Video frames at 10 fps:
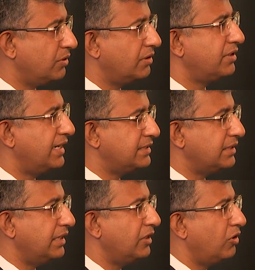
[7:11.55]
or thrice a
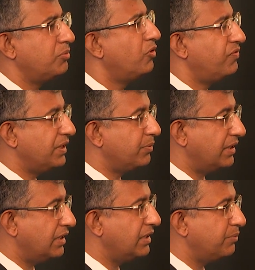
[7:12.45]
day or more
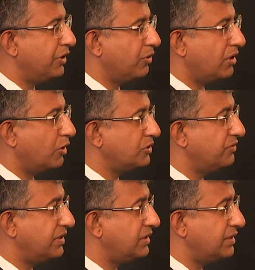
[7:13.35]
frequently depending on how
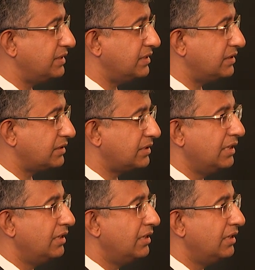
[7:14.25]
severe the disease is.